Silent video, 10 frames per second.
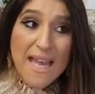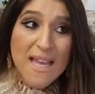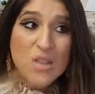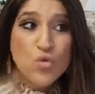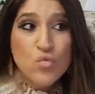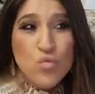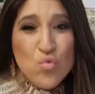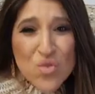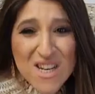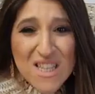it's
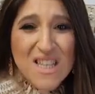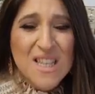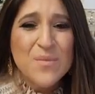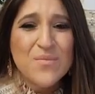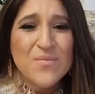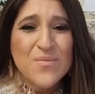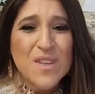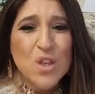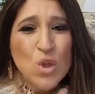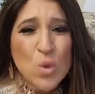really
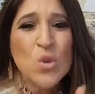you